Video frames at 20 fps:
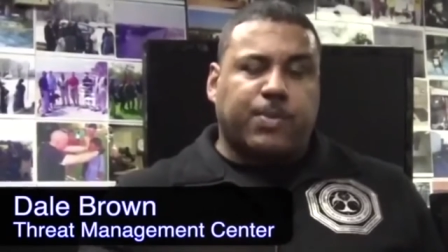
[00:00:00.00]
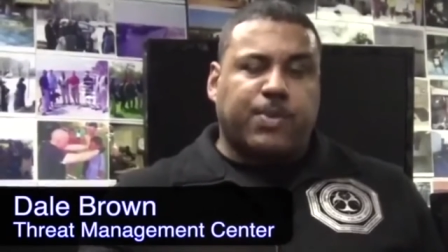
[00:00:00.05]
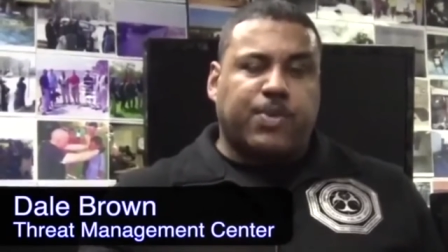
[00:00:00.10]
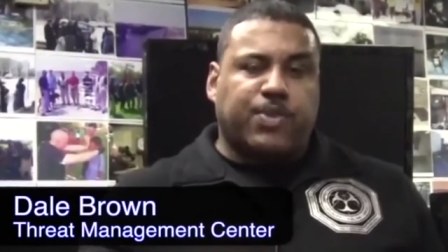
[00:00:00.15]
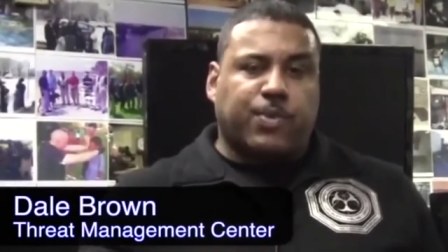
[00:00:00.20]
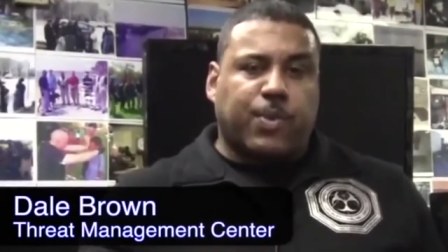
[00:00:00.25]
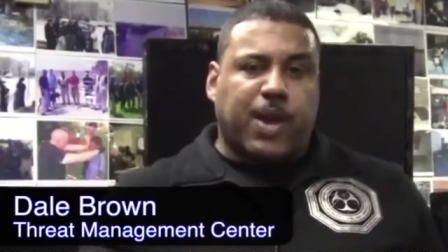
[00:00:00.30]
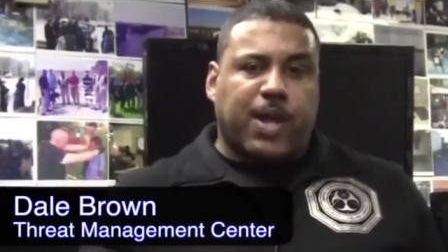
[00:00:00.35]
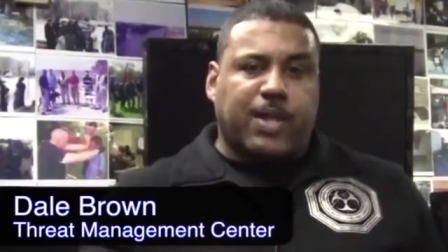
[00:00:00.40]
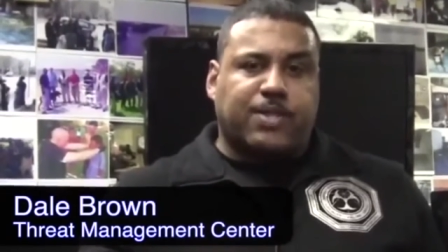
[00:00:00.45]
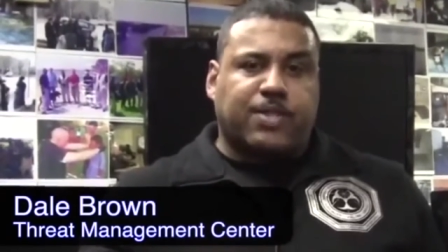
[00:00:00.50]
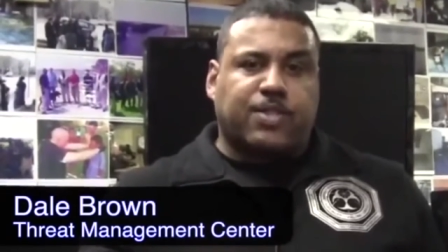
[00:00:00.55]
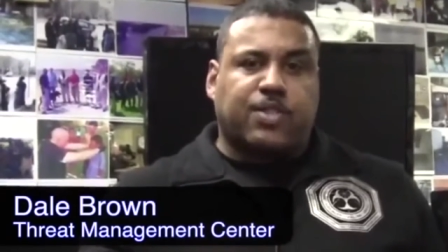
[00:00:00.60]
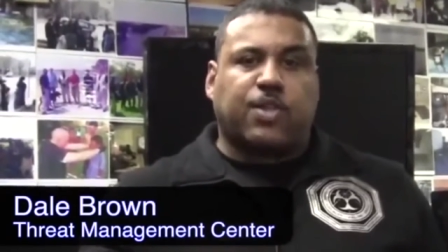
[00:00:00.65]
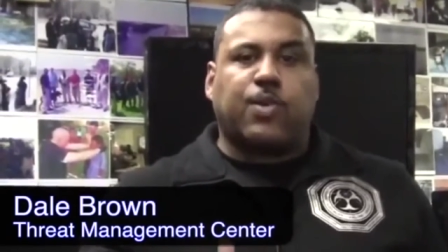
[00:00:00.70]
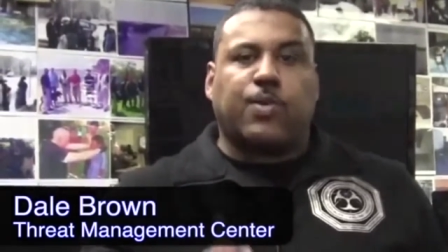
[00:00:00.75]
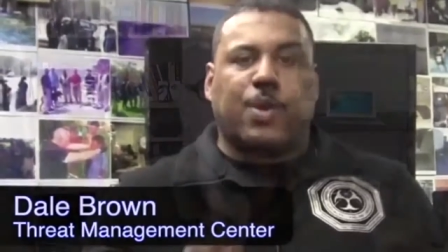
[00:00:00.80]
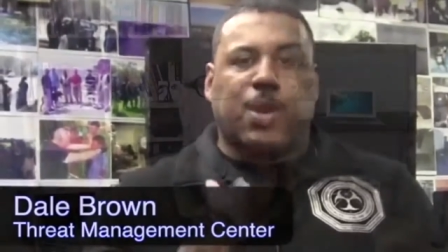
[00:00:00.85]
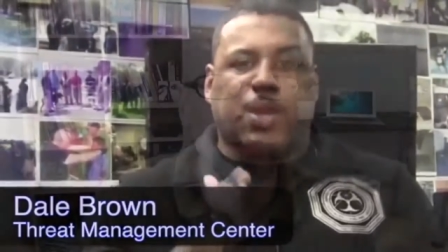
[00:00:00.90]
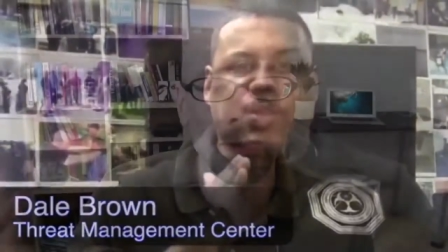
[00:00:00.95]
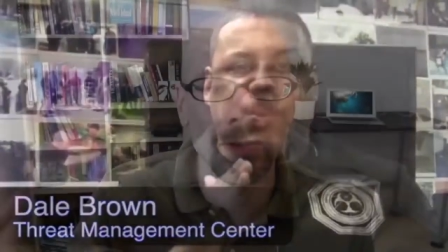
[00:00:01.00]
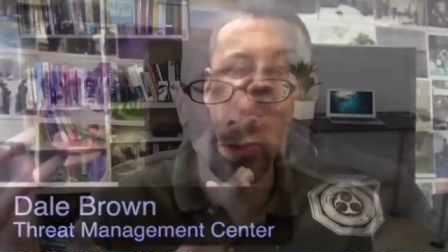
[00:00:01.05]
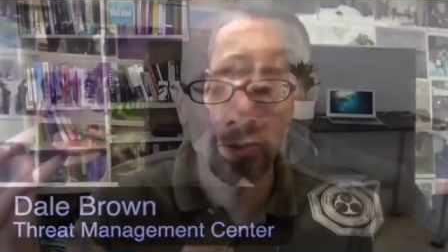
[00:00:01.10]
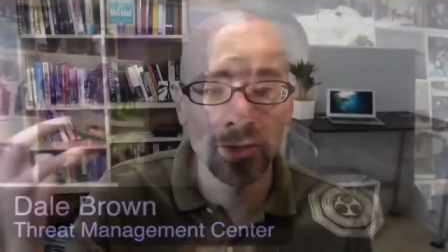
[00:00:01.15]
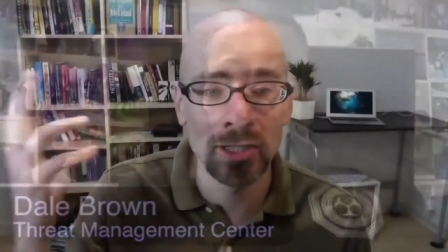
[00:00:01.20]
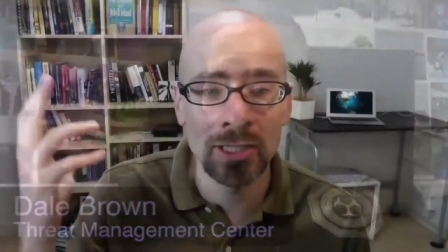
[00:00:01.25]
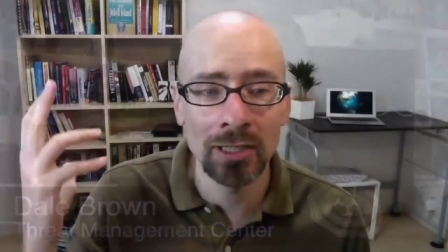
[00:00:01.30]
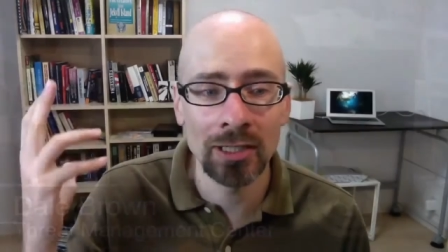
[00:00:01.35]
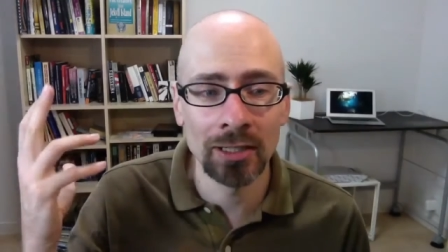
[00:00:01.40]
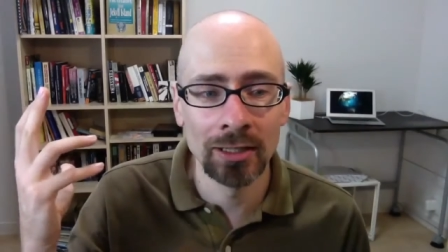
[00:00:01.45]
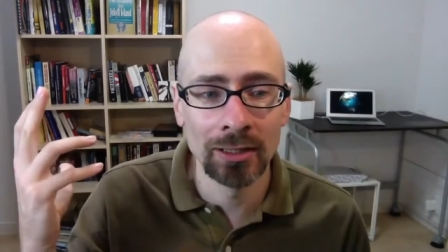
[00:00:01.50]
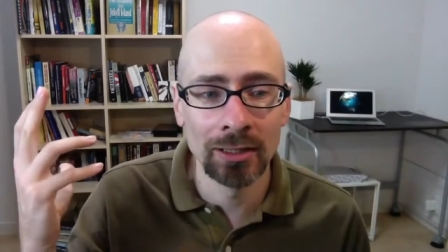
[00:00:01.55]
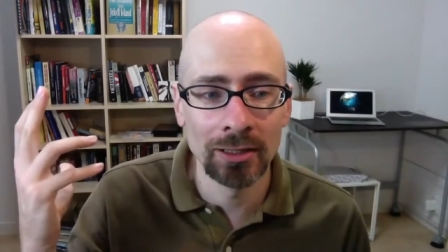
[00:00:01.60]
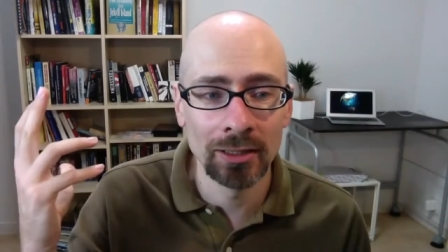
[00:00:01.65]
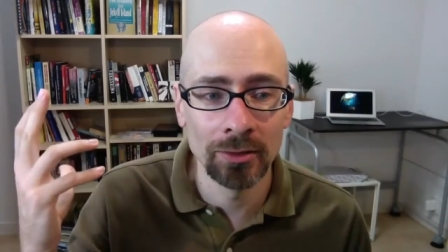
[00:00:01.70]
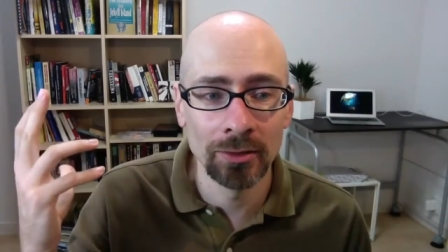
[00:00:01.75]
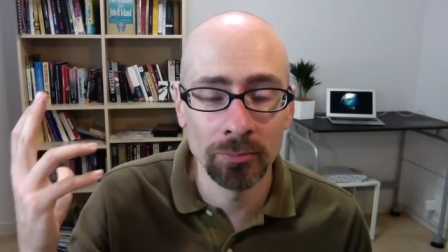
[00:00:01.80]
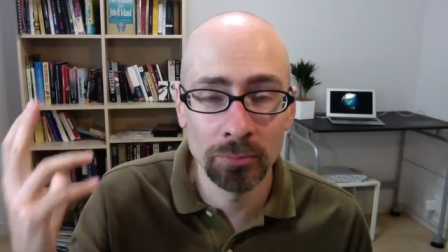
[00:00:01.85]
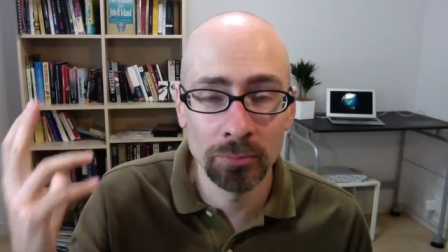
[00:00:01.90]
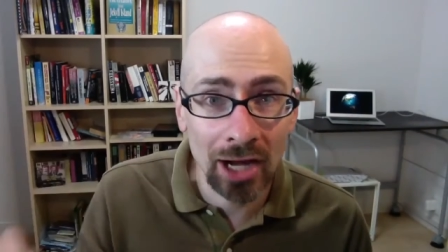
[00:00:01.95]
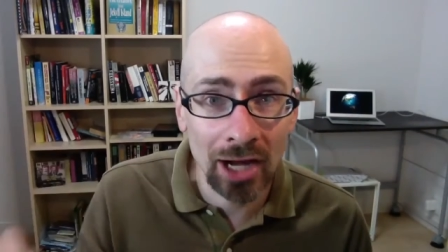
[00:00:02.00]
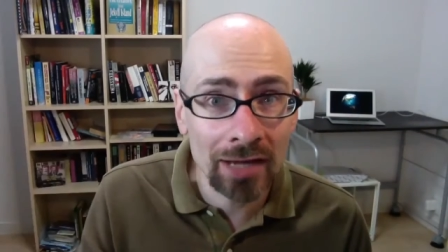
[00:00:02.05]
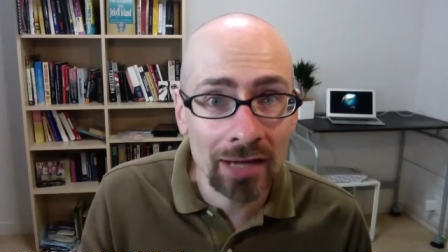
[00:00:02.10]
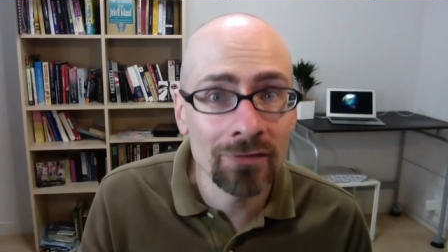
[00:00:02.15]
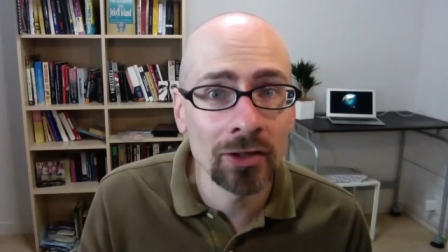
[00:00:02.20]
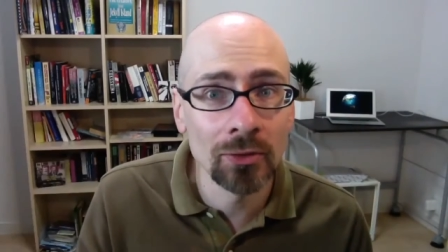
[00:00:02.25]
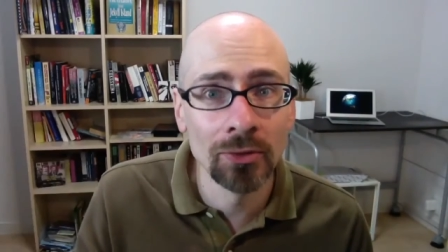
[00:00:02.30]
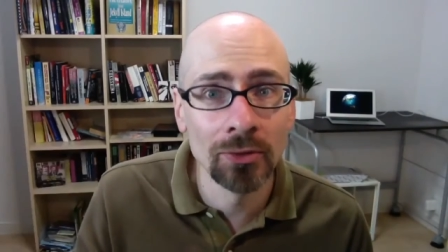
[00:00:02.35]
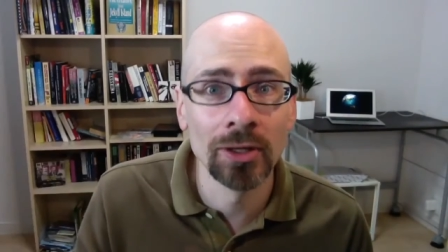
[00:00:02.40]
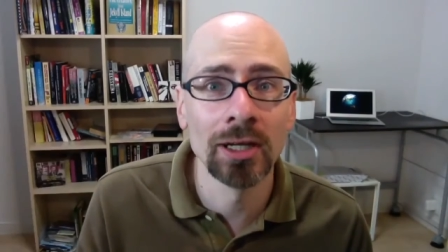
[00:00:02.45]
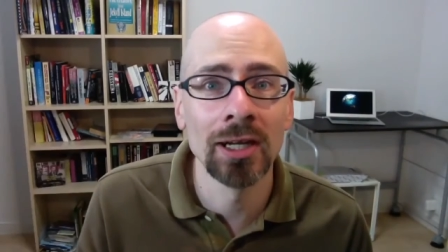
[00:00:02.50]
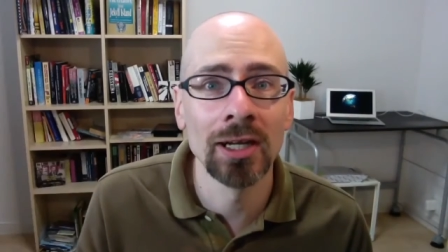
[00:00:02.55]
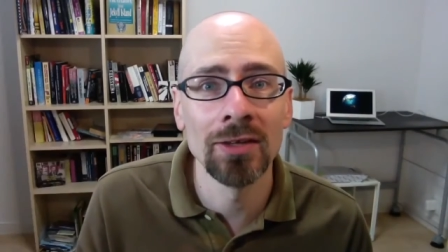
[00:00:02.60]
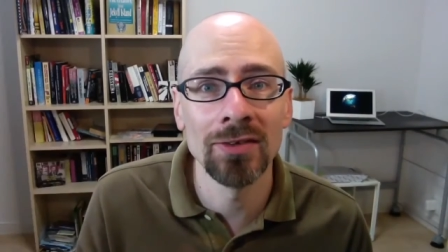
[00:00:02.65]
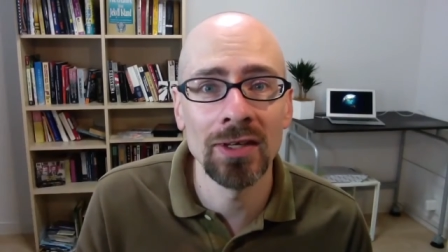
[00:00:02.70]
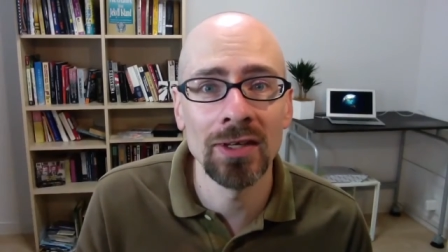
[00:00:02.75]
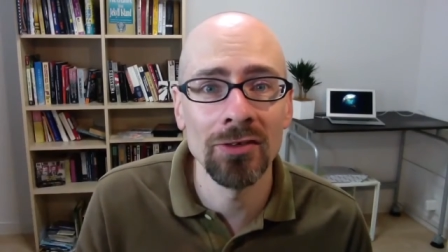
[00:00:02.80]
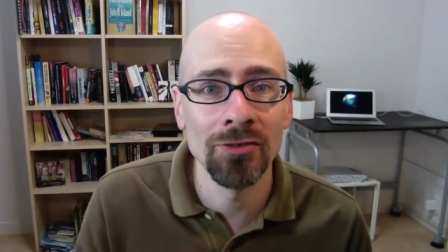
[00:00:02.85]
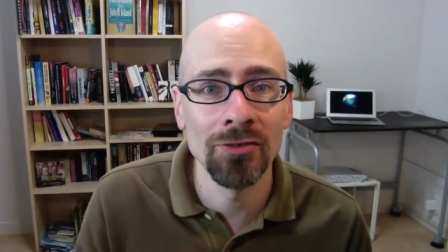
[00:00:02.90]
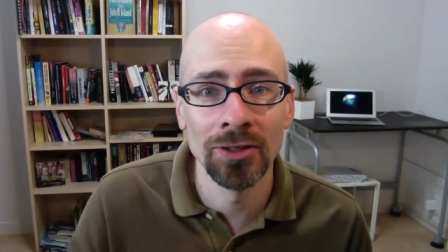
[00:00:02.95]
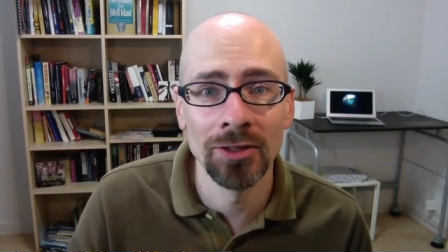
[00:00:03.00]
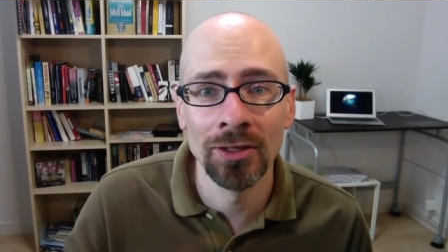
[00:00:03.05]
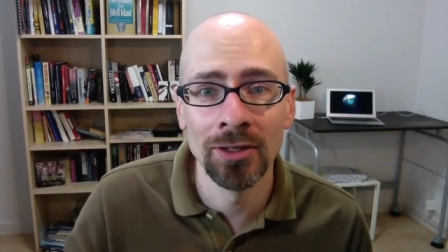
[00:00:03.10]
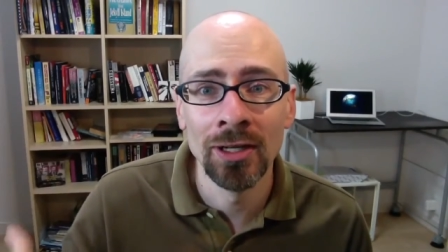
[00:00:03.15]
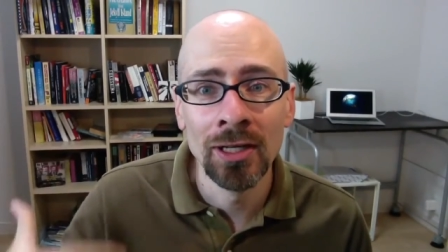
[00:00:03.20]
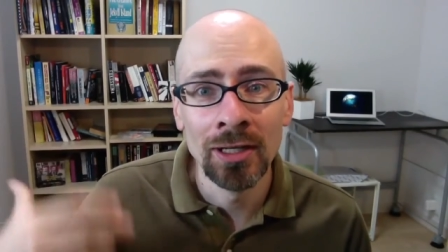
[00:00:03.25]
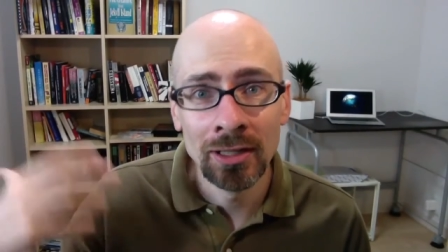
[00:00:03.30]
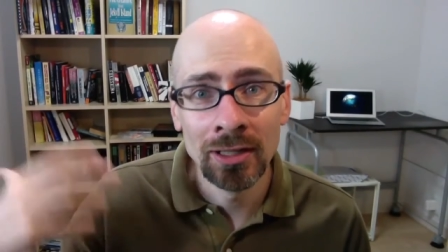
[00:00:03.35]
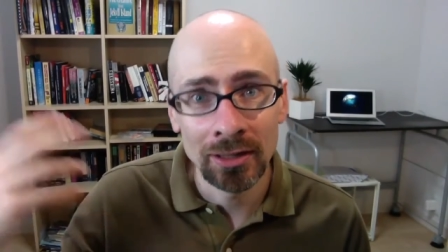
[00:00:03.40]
It's a voluntary uh, private organization